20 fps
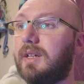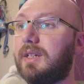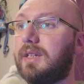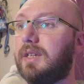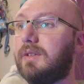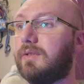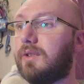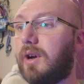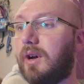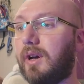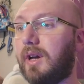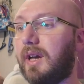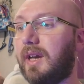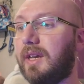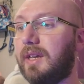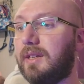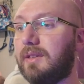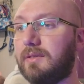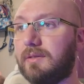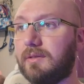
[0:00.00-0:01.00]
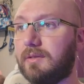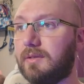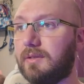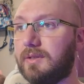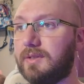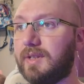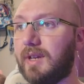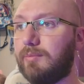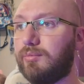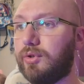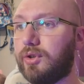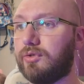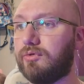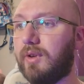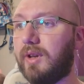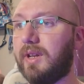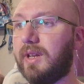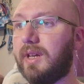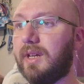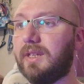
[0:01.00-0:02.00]
you've got a ZBrush
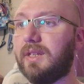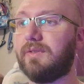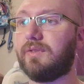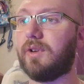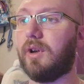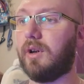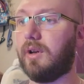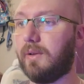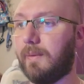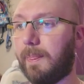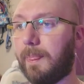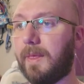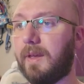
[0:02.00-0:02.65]
render, you've got